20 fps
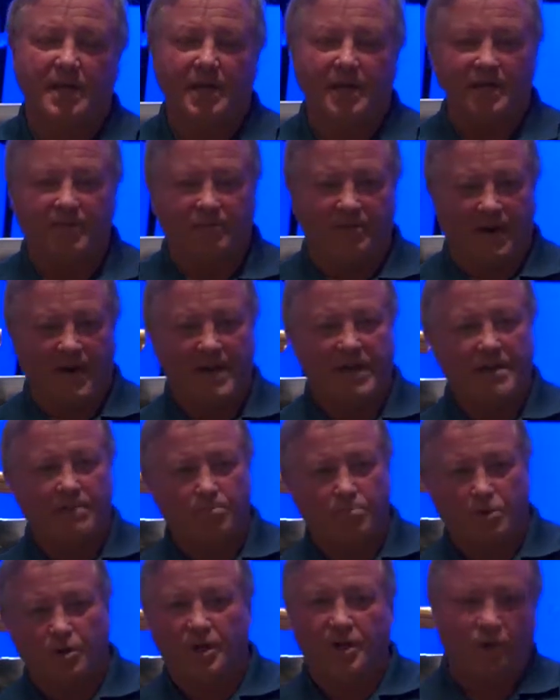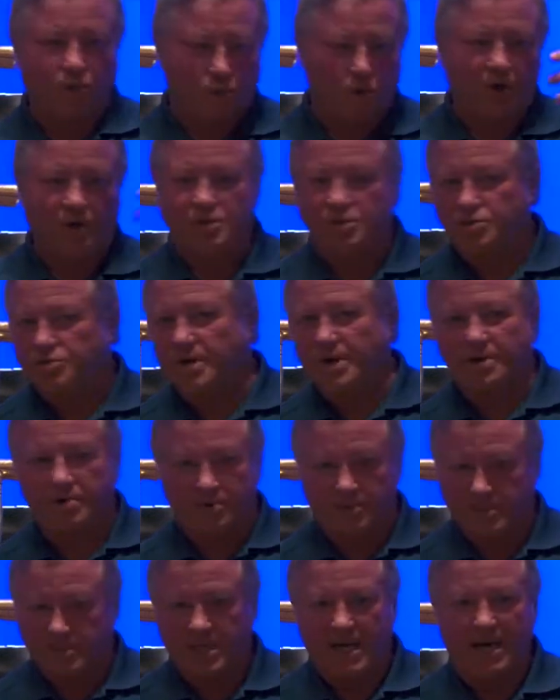If I can put an orchestrator
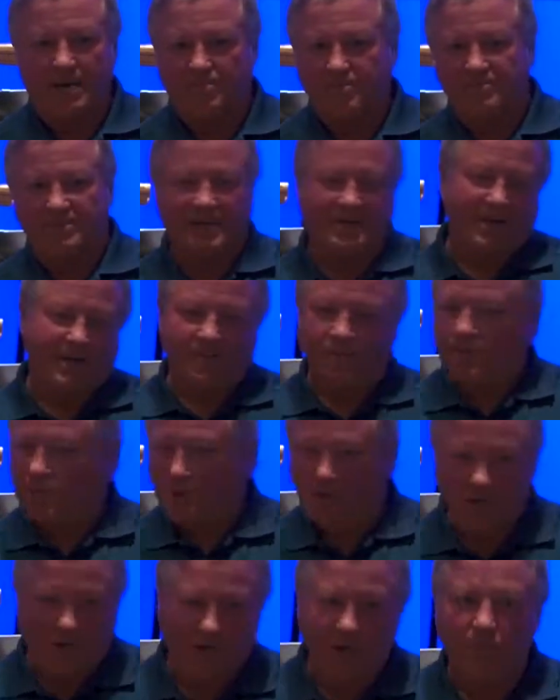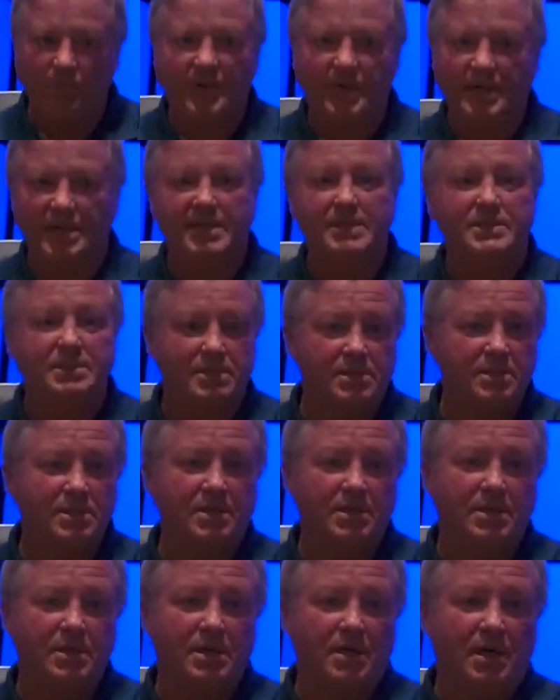on top of it, and I really don't care what it is,
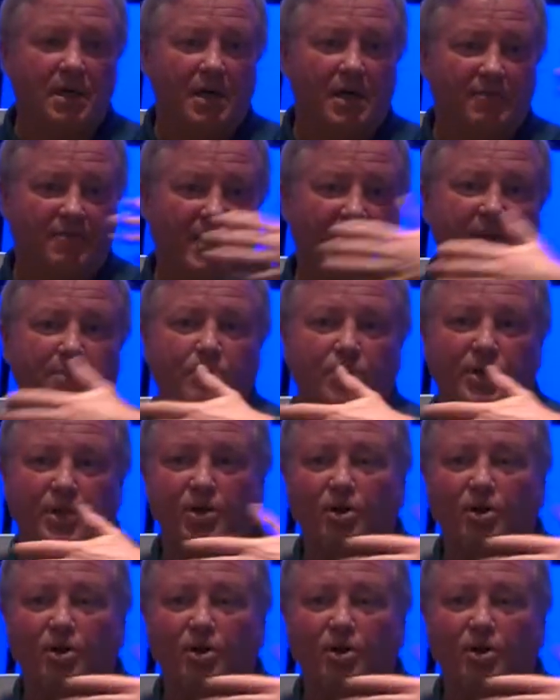if I can put an